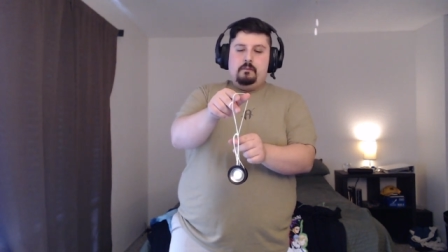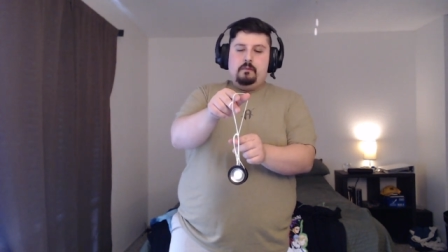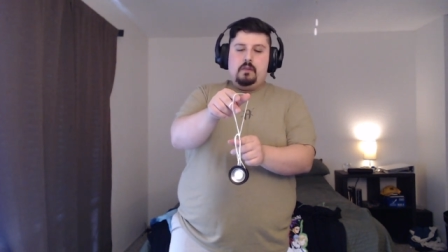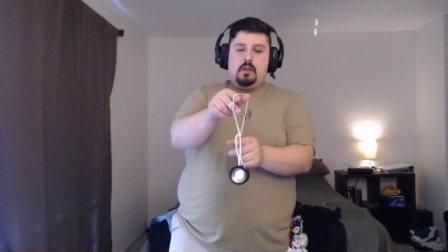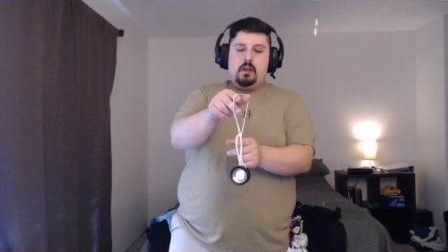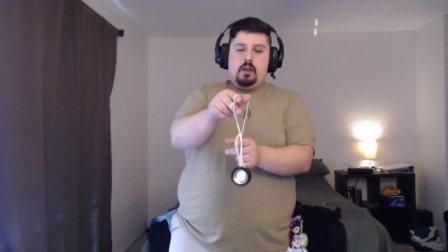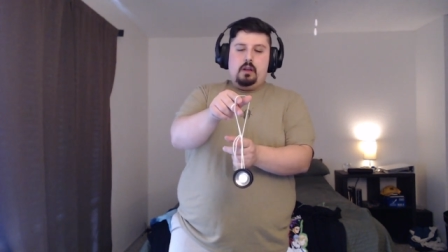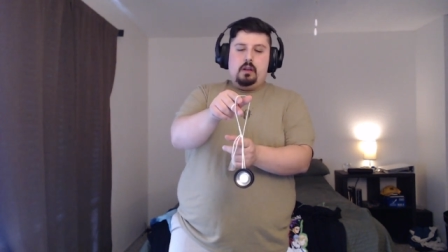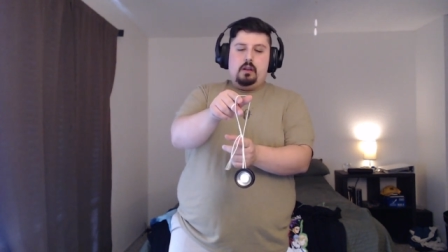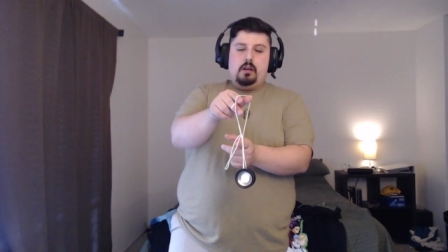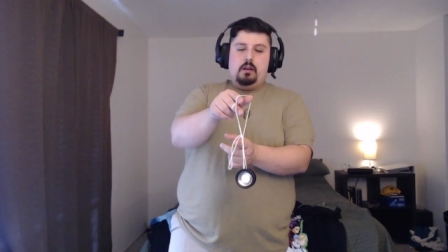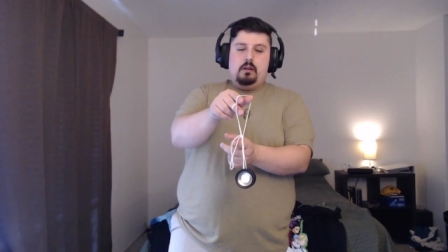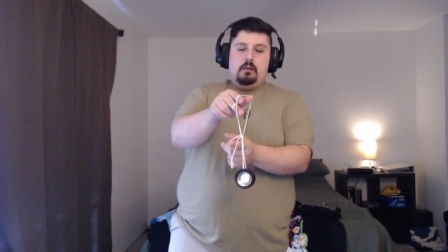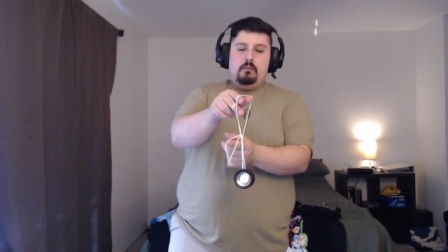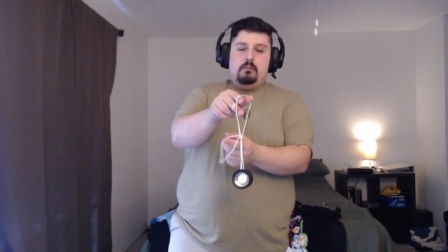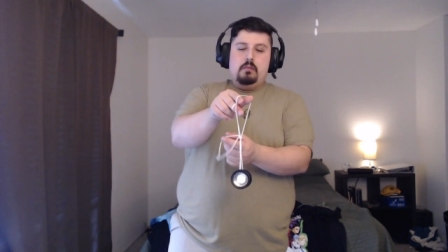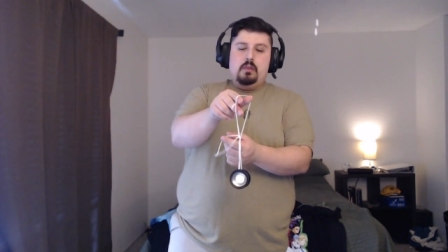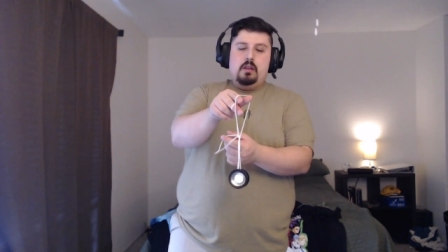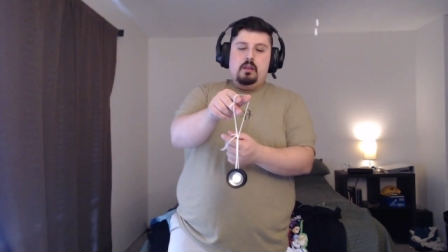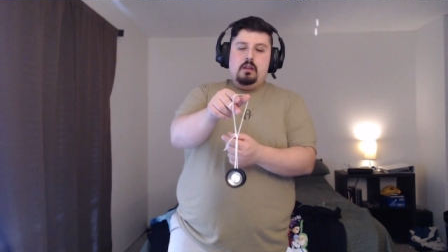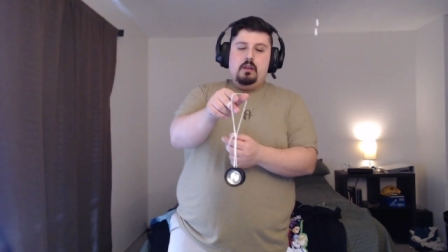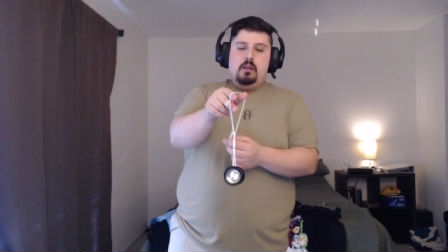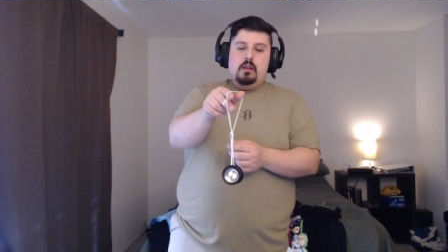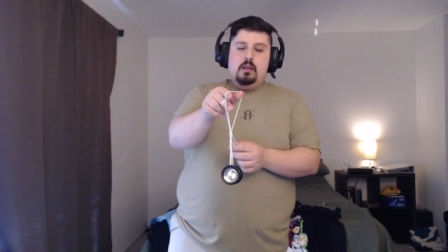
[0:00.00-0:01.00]

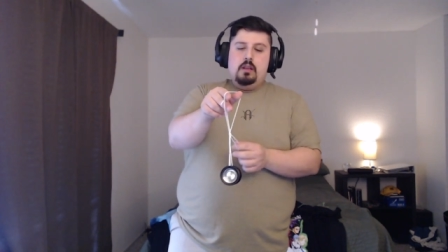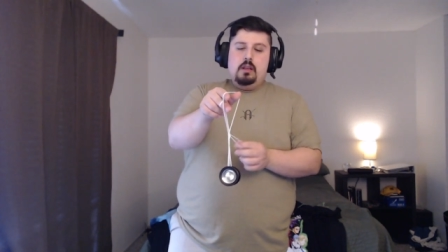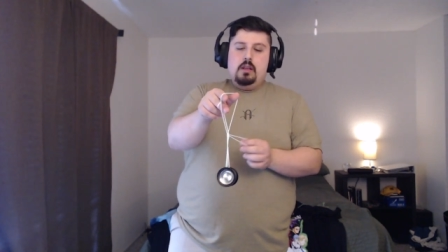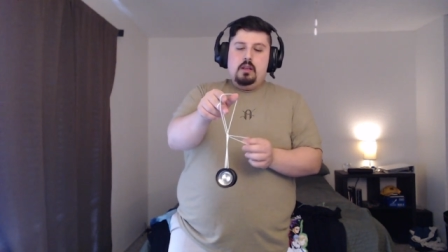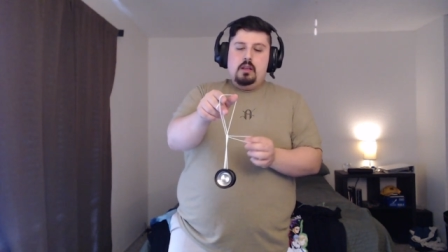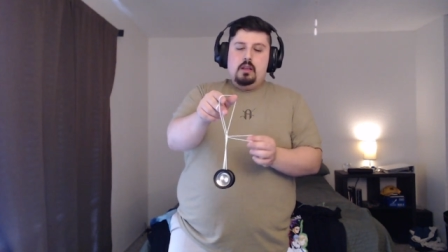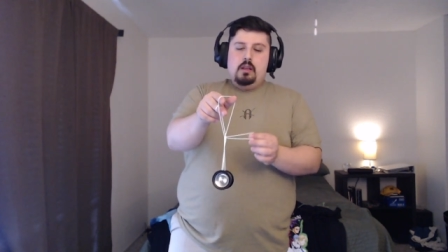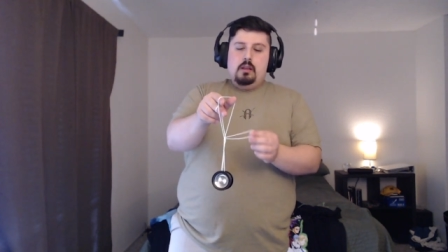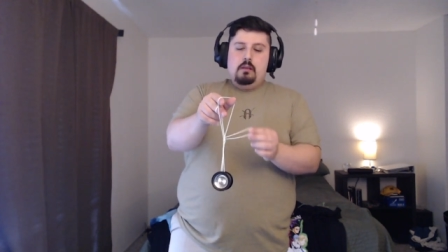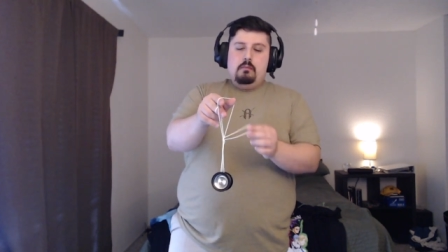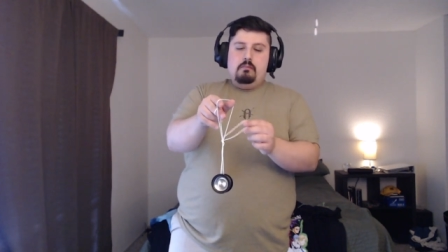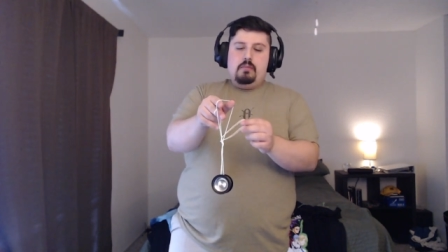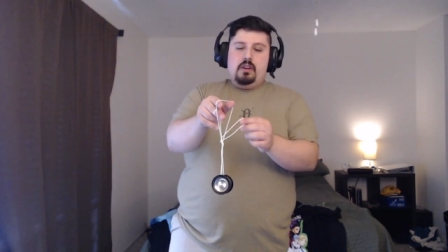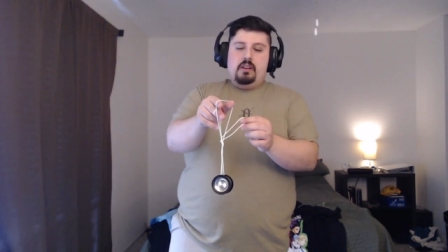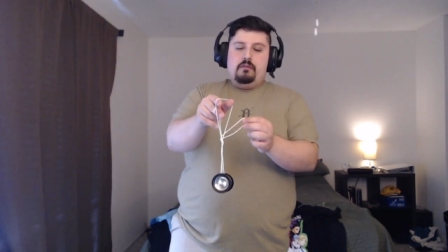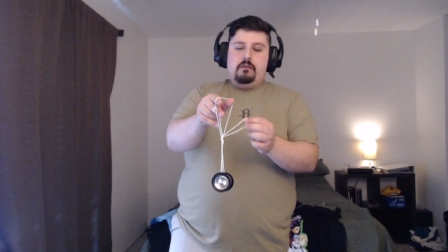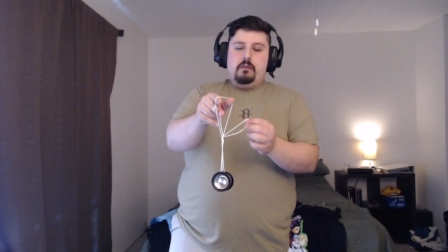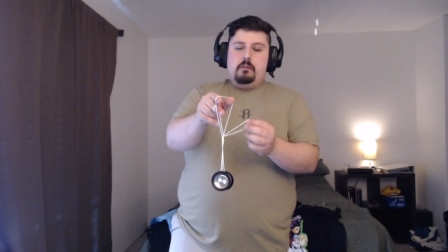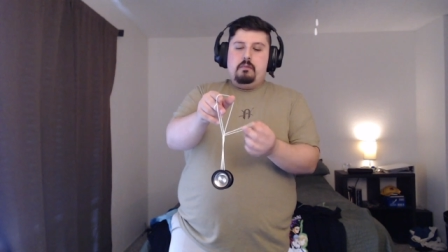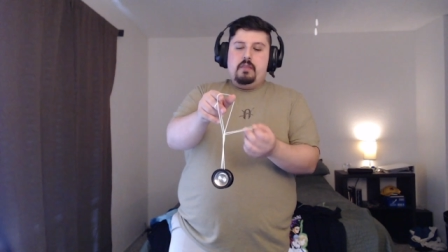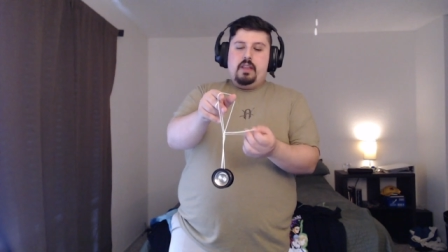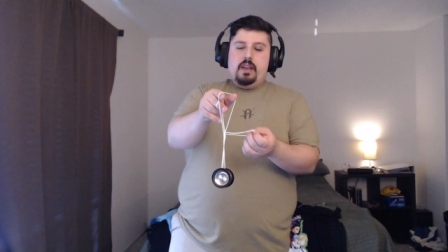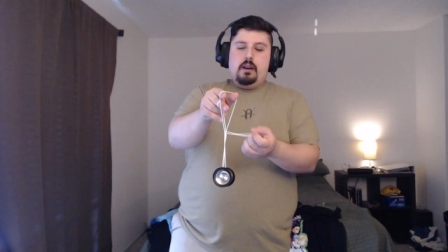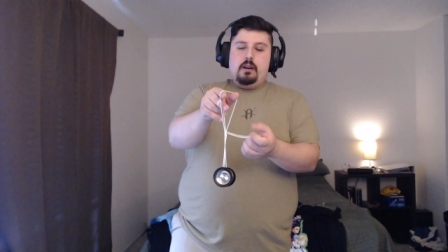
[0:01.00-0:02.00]
But
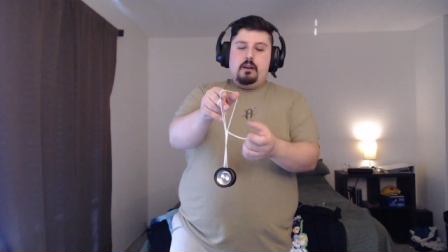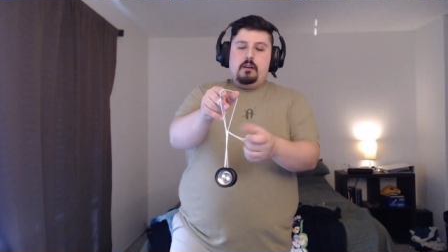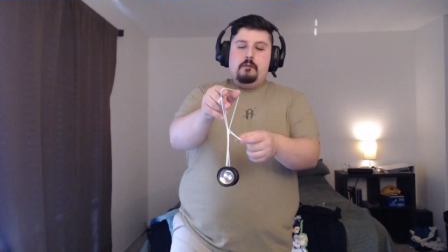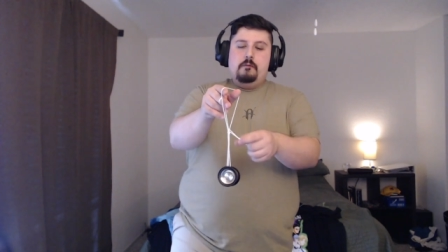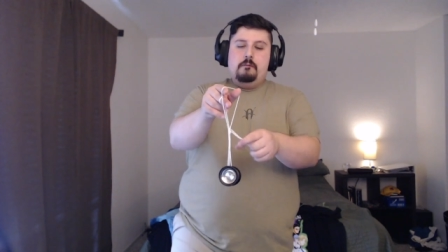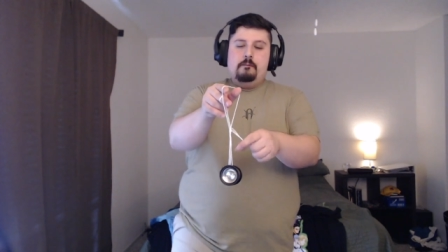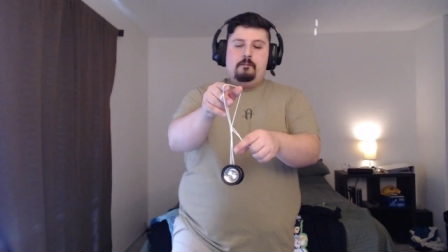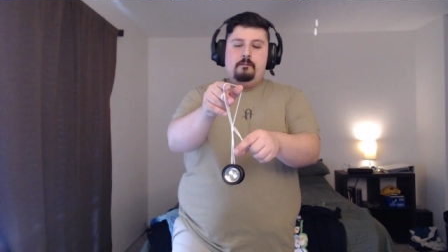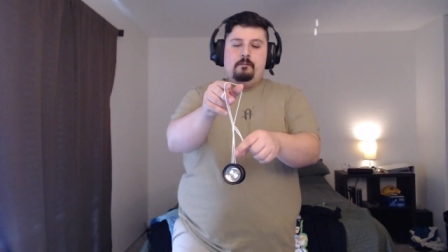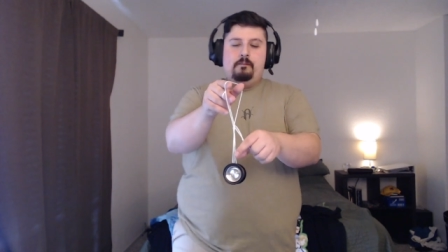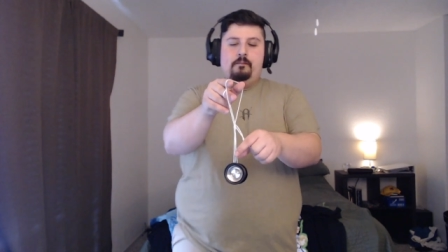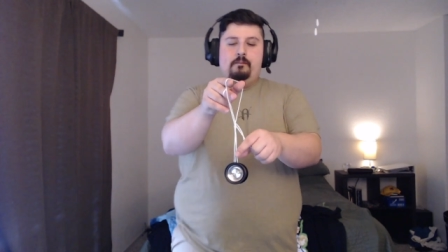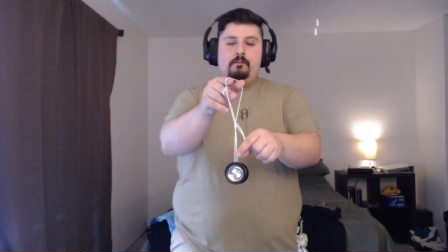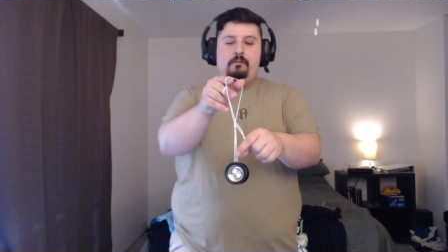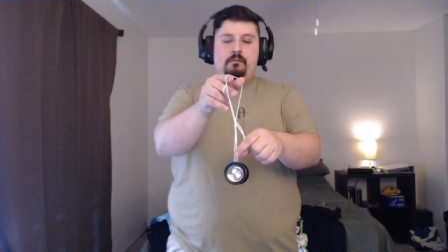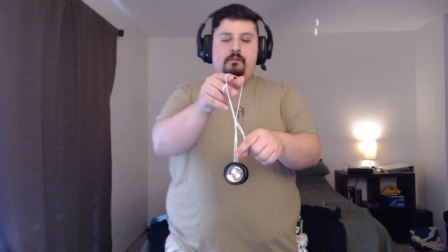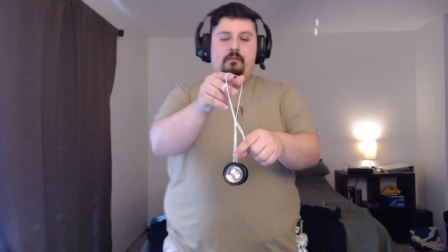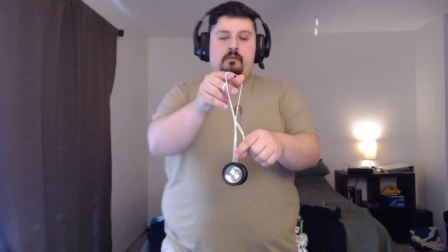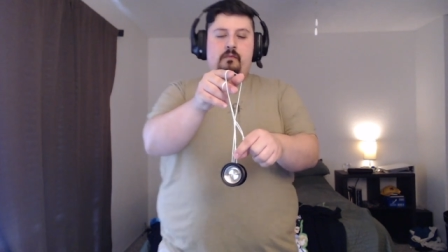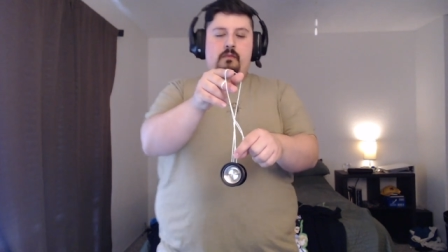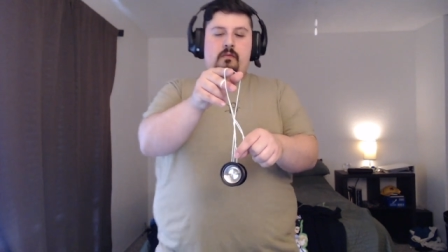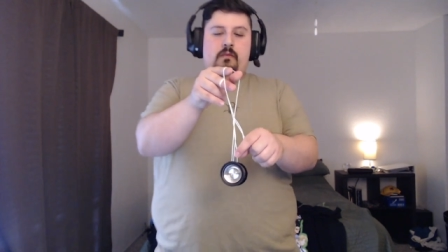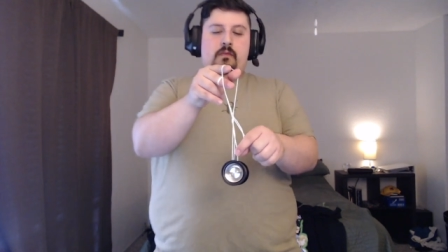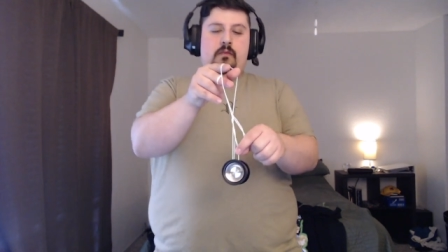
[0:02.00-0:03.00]
from there,
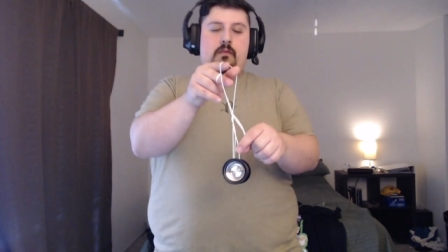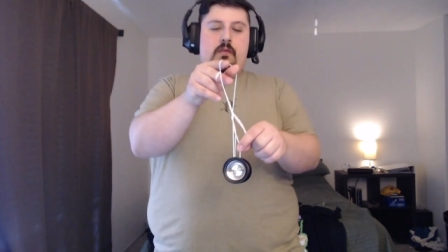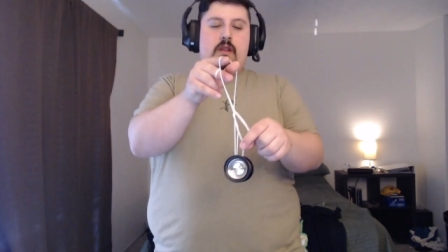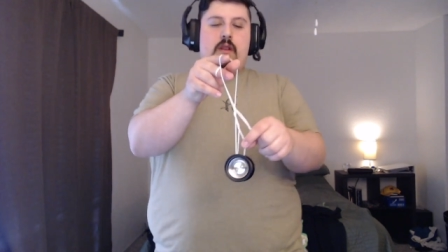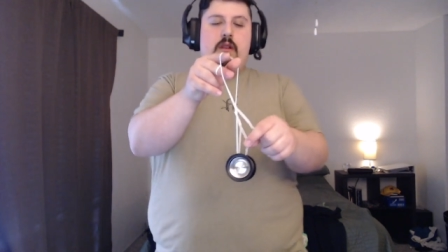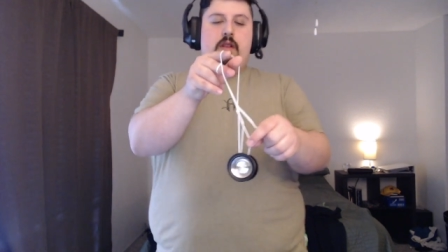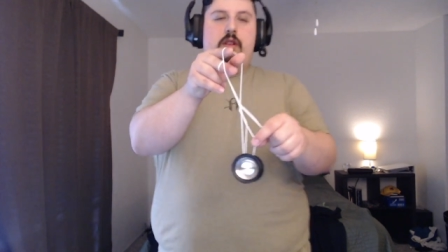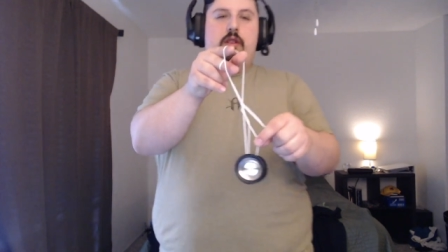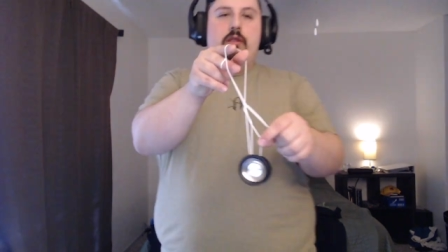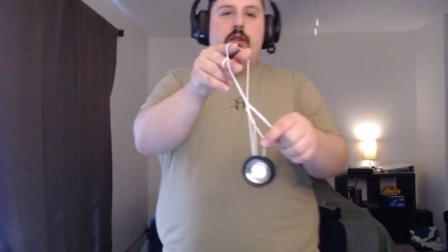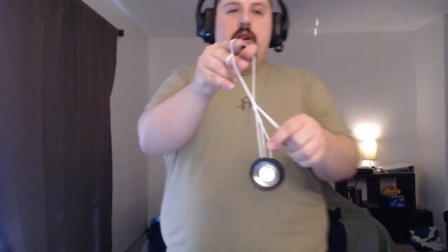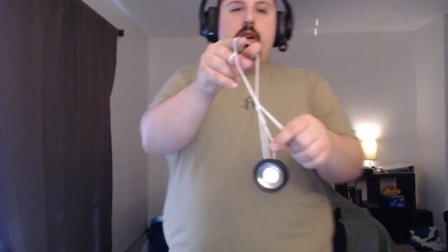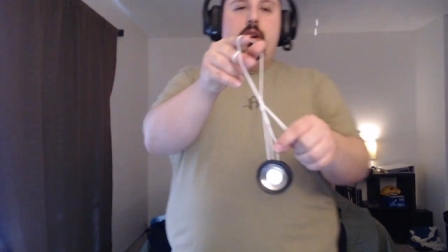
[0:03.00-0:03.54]
you're going to